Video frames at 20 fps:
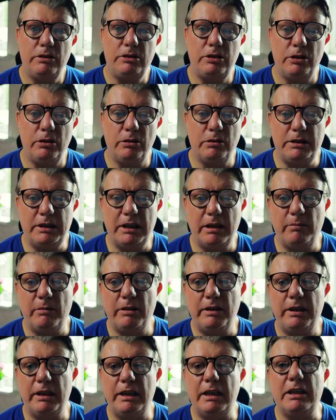Second
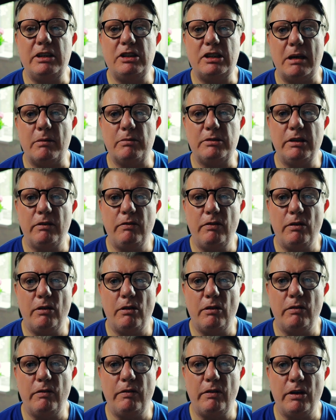Timothy chapter
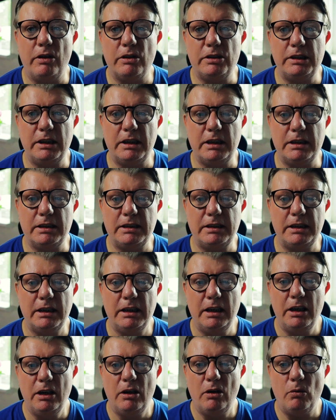four verses
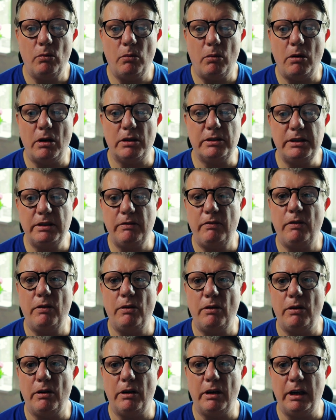one to
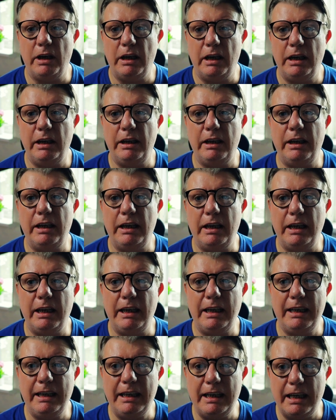four in
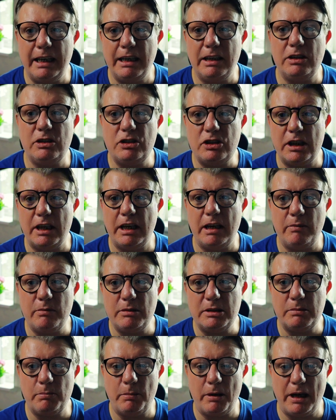the King
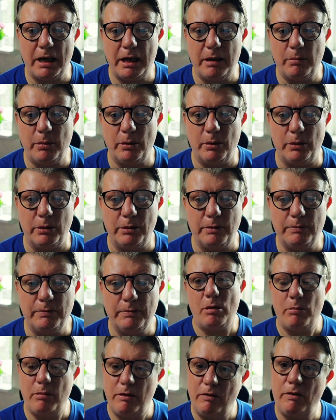James Bible.
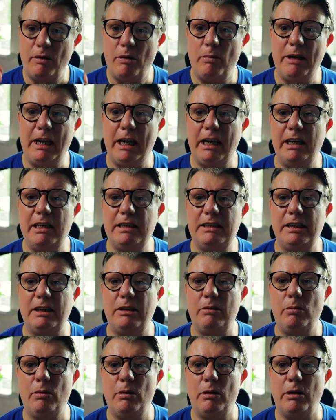But before we get into
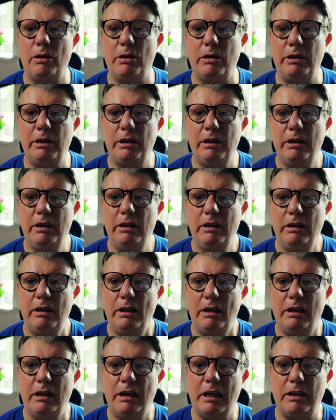the word,
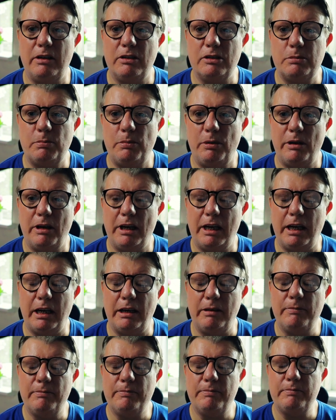let us
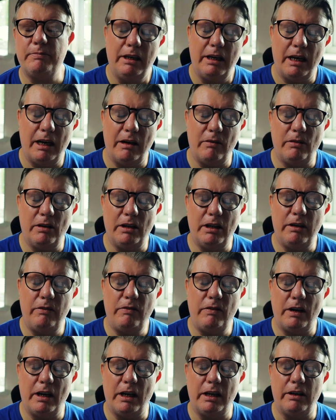pray. Heavenly
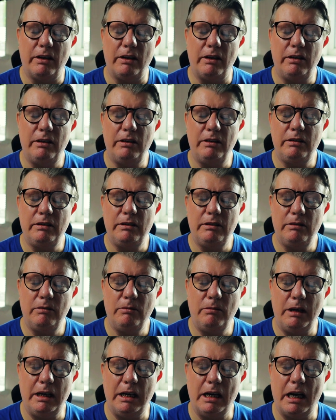Father,
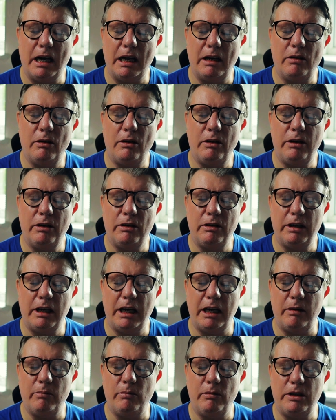we hallow your
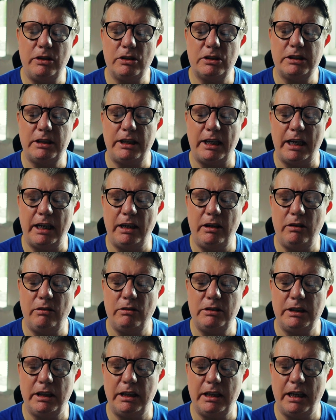name. We just thank you
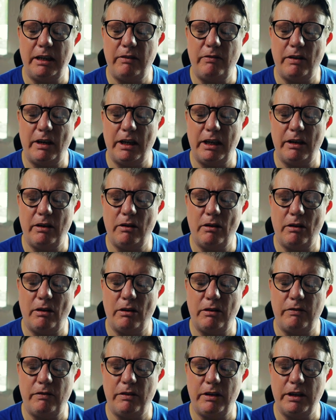today, Father
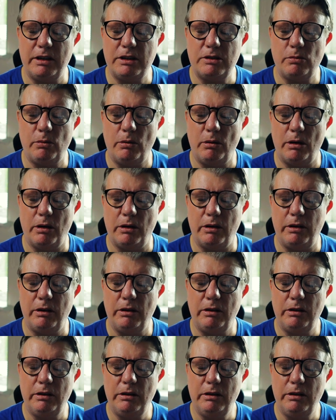God, for this word.